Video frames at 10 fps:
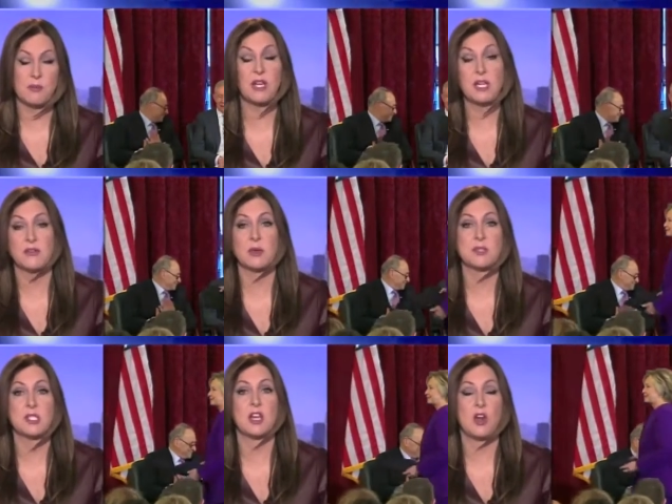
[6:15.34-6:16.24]
And many of them
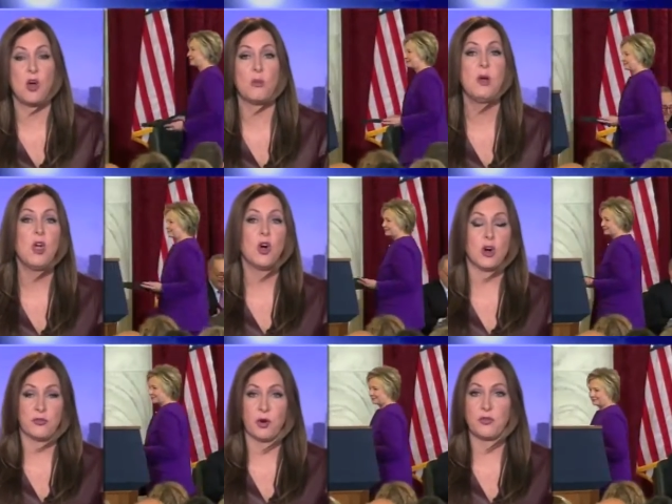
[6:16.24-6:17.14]
stayed home
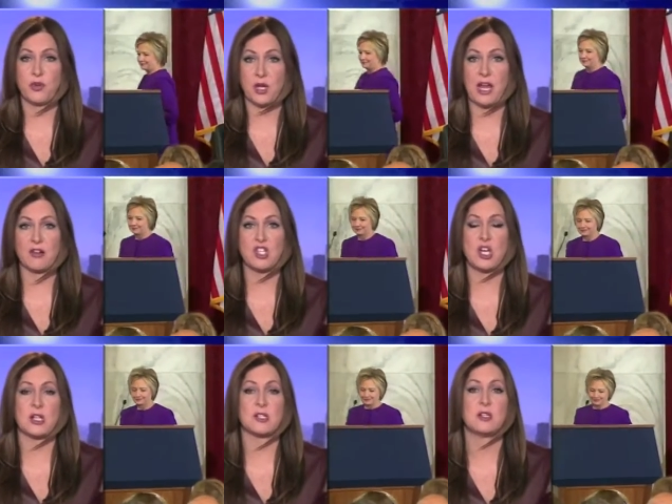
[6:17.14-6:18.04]
or voted for Gary
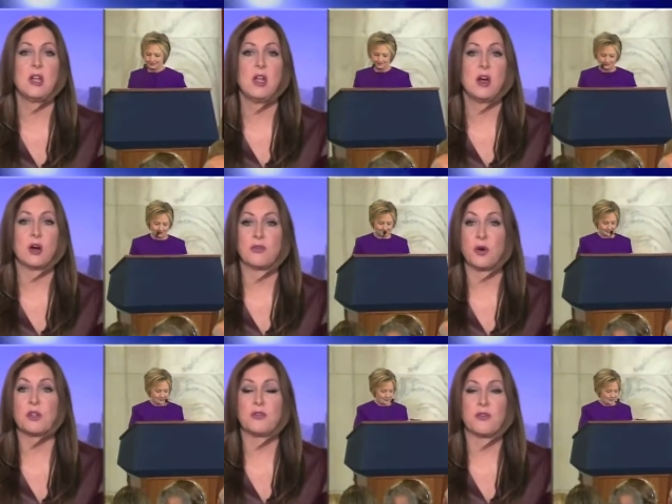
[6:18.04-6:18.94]
Johnson or
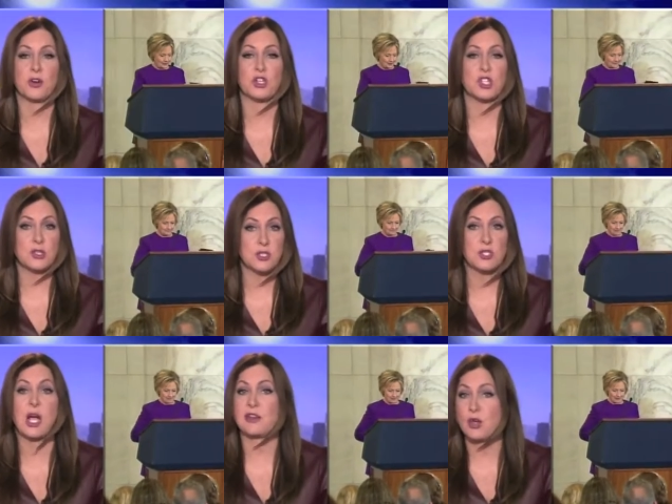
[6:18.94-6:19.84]
voted for Jill Stein.